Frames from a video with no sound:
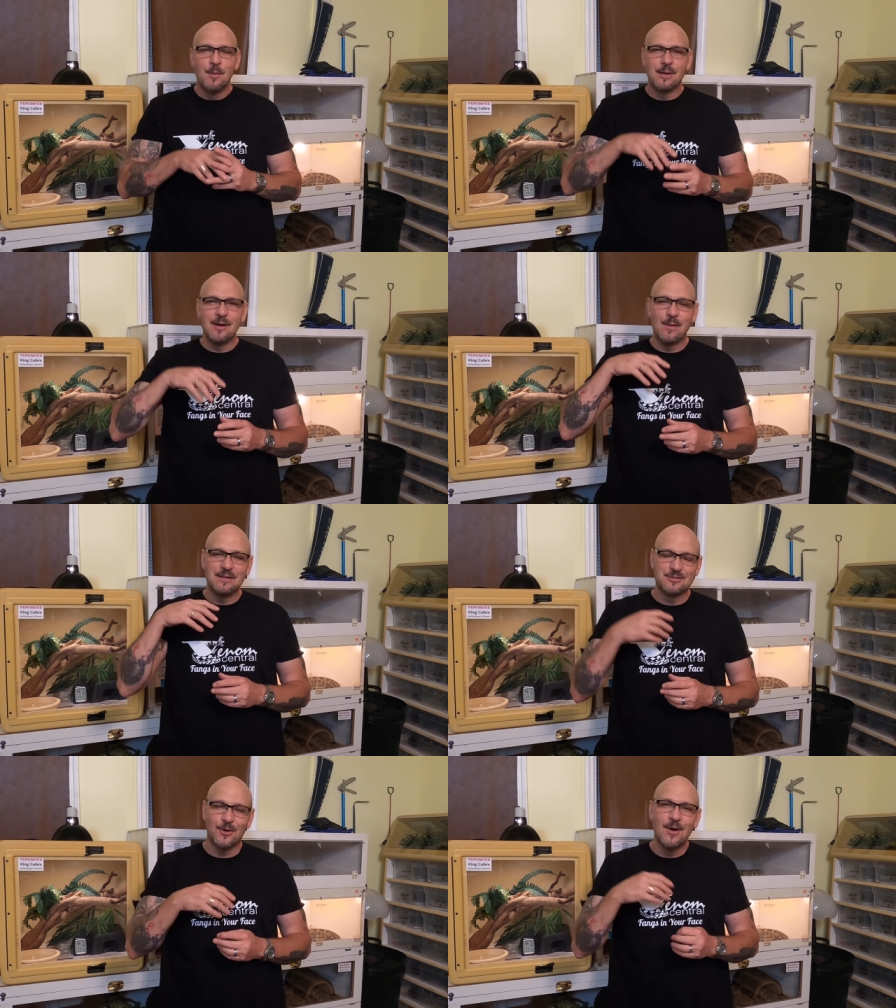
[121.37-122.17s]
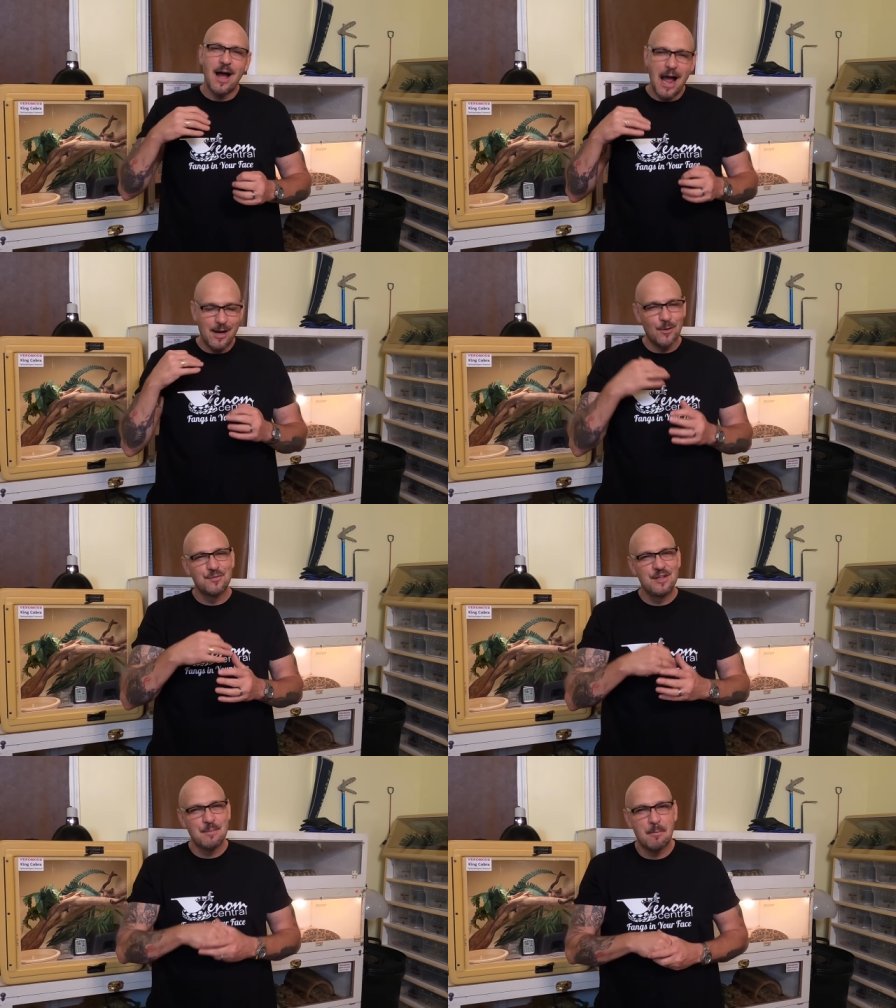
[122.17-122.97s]
But anyway, so I go
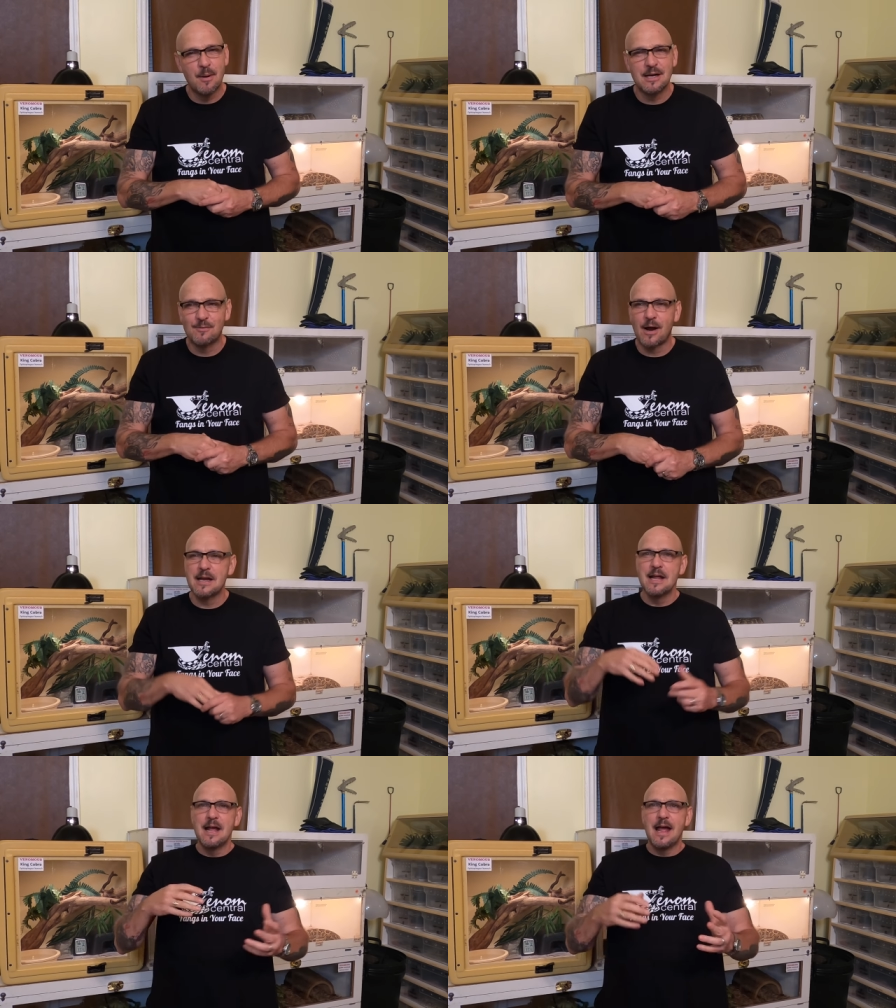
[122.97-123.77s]
to see my buddy, right?